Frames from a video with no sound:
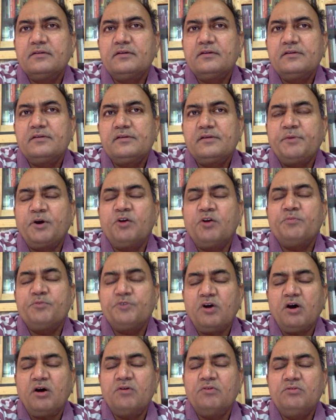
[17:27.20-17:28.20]
about
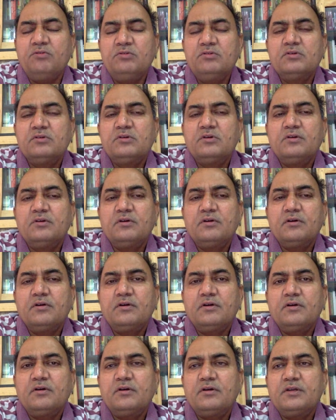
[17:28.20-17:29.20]
Brown,
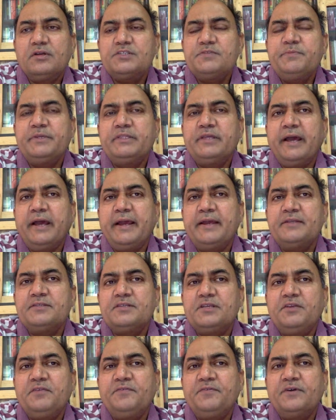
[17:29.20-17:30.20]
Smith has
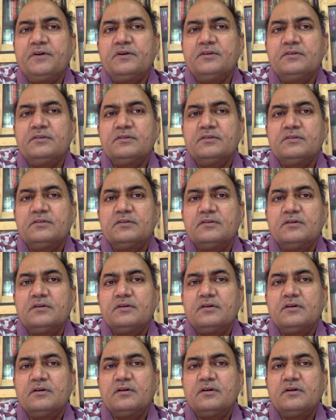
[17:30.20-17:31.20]
inferred
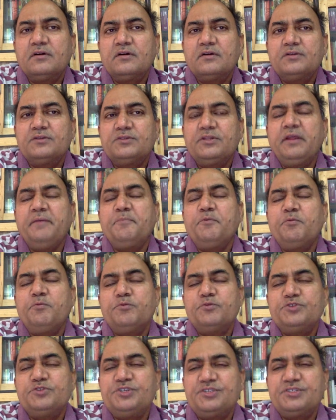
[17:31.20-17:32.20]
three
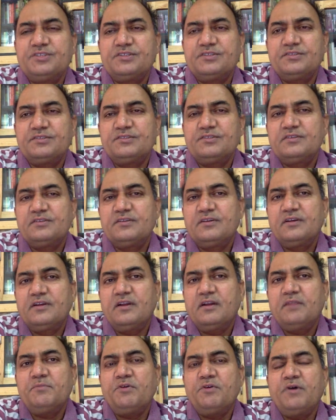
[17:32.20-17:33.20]
propositions.
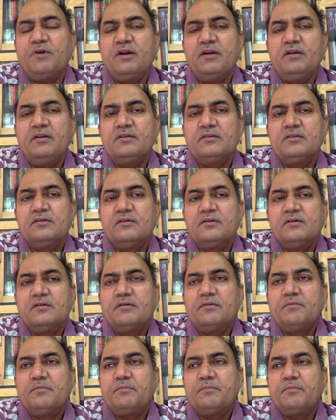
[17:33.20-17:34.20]
Number 1,
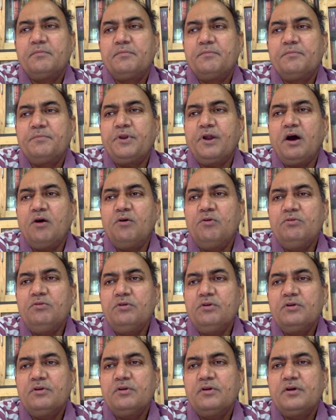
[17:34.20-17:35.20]
Brown
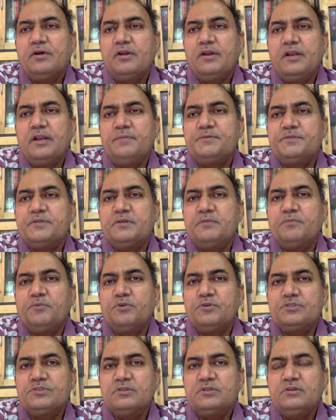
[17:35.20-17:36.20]
lives in
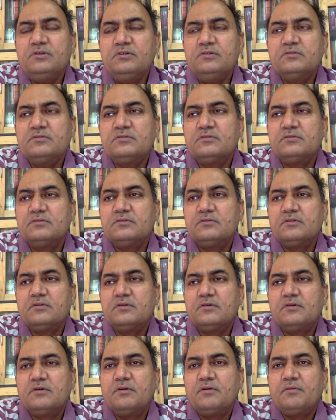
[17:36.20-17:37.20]
Boston.
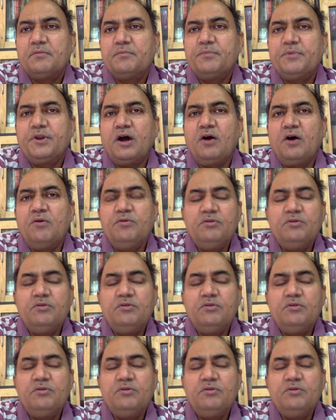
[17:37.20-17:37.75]
Brown